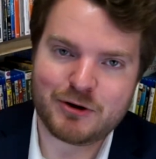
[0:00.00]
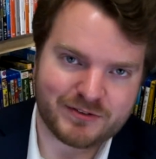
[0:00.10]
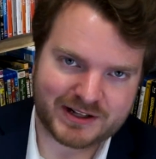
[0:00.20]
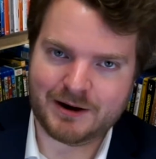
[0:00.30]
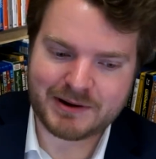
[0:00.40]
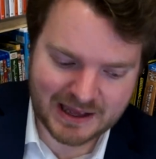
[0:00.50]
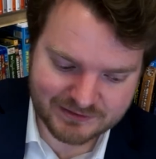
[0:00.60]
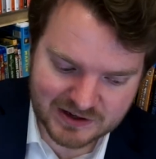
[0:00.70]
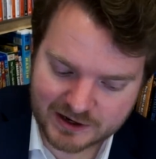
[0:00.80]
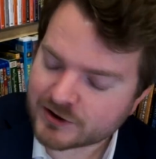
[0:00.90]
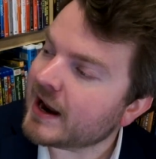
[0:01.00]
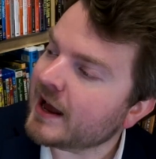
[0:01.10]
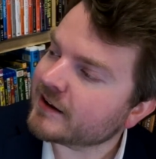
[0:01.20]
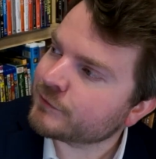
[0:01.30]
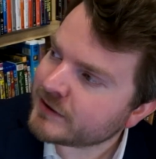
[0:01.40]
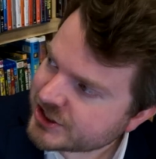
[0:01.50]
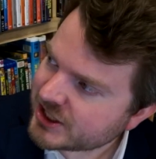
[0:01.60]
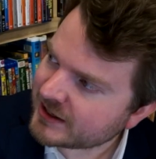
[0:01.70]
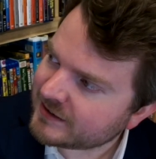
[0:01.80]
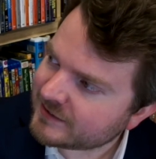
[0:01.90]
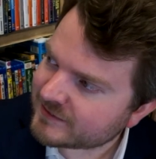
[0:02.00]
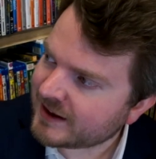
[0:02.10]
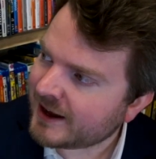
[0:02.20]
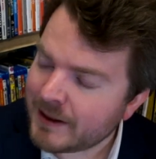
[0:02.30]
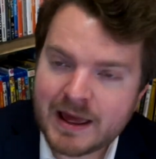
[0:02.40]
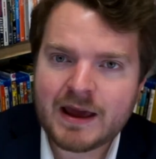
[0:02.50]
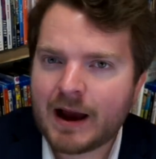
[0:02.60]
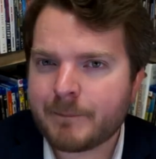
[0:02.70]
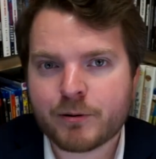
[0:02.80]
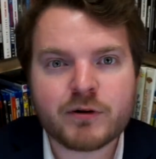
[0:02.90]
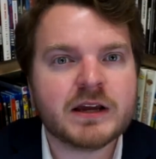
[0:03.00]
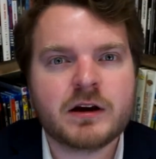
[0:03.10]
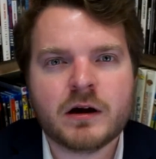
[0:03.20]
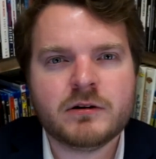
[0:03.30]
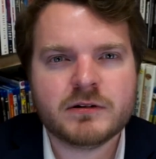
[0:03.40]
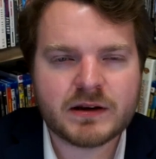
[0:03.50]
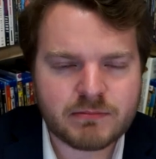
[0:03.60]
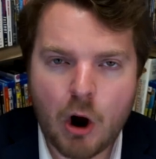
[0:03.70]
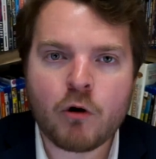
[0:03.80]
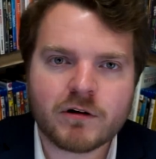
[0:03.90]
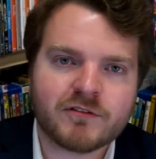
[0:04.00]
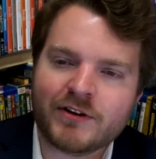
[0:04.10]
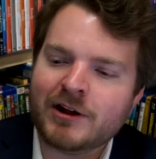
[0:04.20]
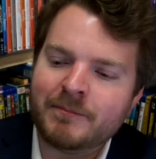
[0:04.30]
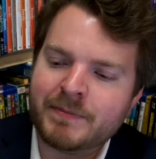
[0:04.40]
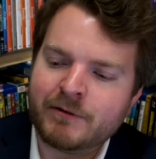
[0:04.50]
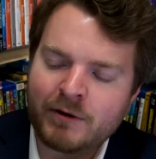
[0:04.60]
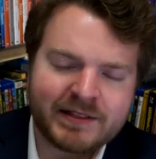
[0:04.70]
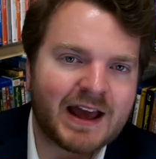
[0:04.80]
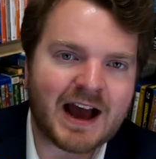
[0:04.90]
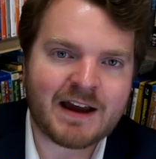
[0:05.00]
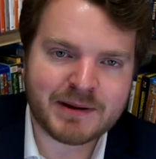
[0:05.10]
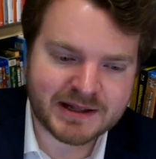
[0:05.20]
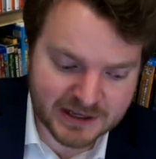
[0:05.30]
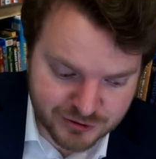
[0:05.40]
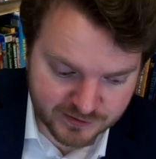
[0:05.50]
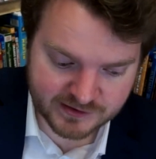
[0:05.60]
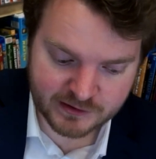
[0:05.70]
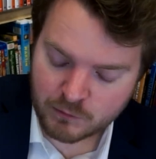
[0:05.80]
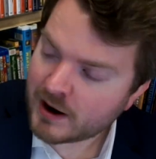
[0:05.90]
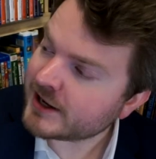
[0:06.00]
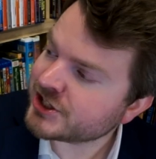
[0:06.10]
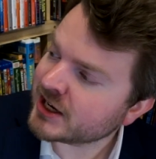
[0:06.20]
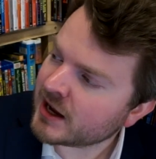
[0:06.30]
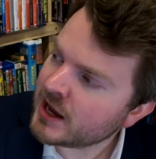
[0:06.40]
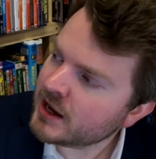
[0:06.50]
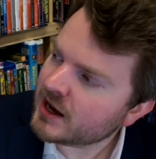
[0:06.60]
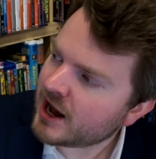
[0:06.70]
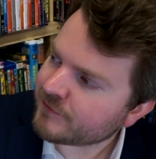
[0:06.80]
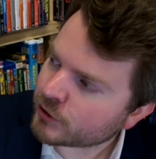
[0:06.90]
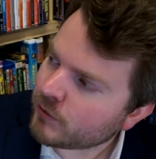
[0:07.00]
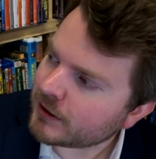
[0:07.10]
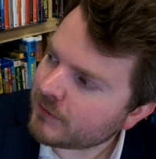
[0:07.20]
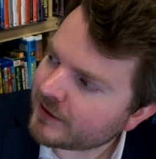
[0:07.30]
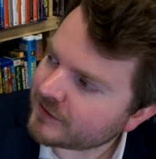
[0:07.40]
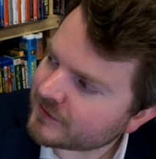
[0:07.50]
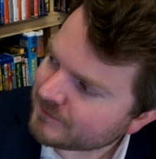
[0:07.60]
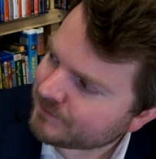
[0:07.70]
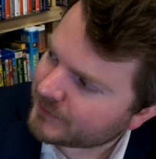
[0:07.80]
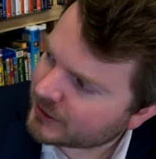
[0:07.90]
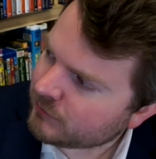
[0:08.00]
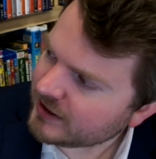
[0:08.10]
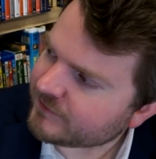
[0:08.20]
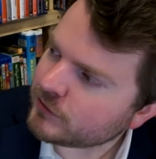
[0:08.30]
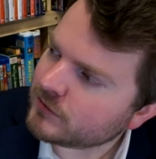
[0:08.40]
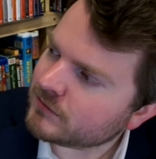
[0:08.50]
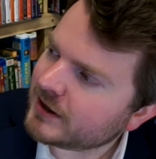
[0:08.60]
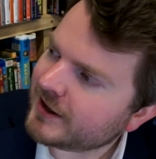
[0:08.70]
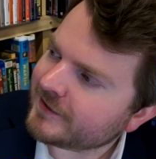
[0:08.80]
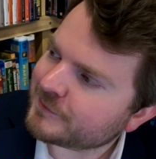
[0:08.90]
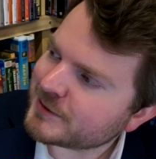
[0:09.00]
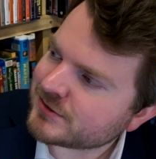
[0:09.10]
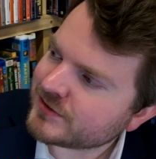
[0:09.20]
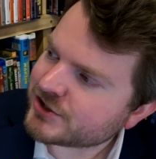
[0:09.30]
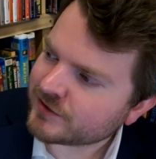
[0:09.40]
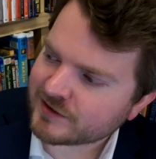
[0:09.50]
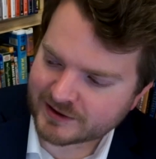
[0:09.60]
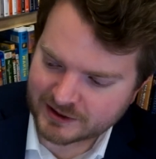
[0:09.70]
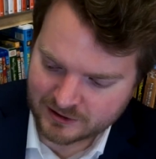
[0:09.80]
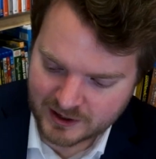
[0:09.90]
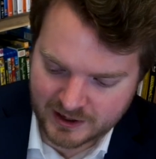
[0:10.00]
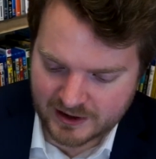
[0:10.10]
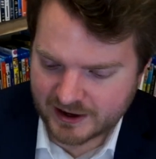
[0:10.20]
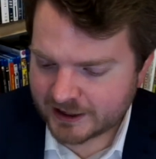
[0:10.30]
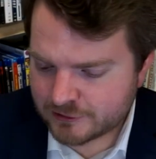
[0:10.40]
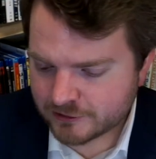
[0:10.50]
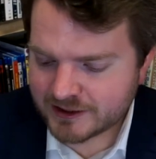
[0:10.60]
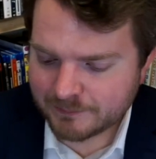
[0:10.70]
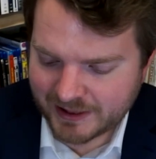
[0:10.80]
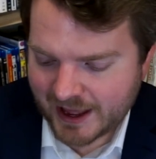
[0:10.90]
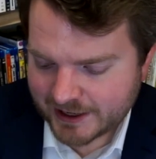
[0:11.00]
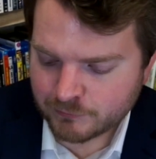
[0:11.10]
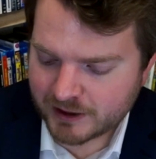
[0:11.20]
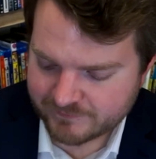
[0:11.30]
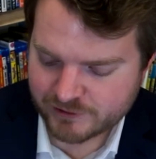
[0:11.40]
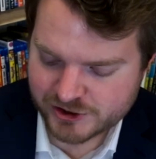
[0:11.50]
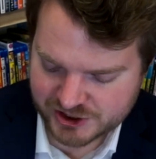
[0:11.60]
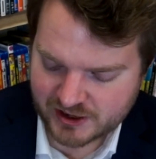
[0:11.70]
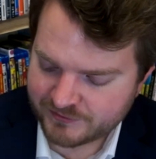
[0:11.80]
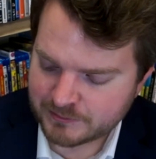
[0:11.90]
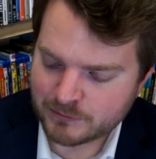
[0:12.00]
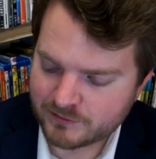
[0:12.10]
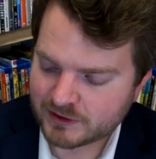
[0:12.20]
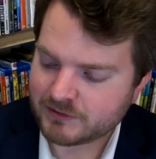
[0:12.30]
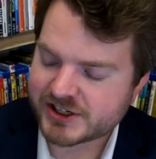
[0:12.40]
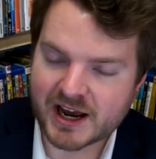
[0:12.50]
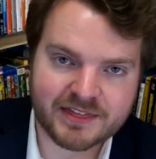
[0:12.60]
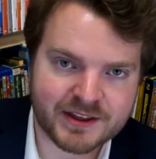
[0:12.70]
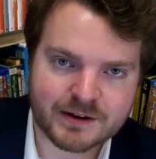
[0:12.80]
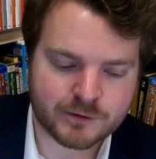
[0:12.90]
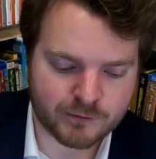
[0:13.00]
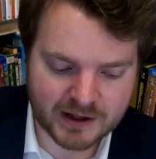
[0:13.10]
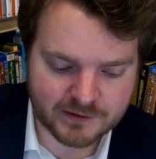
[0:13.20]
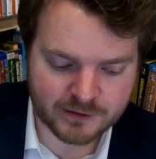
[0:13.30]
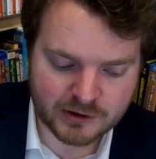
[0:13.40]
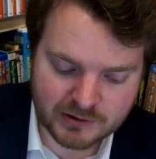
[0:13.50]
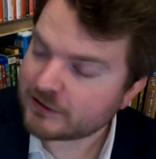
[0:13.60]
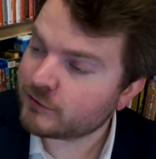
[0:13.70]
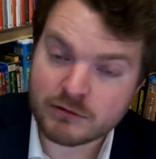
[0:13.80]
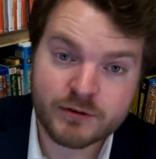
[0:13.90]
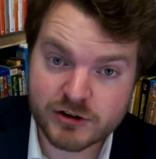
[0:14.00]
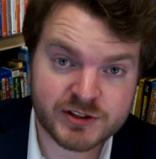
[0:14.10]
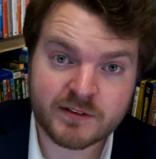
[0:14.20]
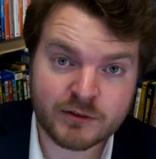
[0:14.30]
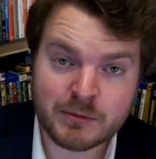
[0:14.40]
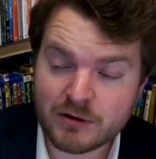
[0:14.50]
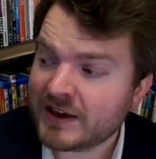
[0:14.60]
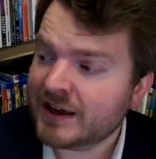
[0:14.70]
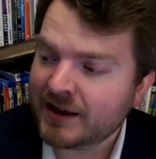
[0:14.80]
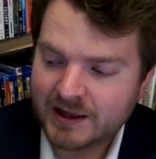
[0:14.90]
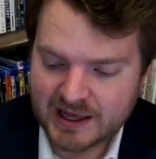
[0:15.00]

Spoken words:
moving on. We have Dr. X, which is a pre-code horror film, one that I've been interested in watching for quite a while. There's quite a few special features on here, including a black and white version of the movie, which I think is great. So you get two versions of the movie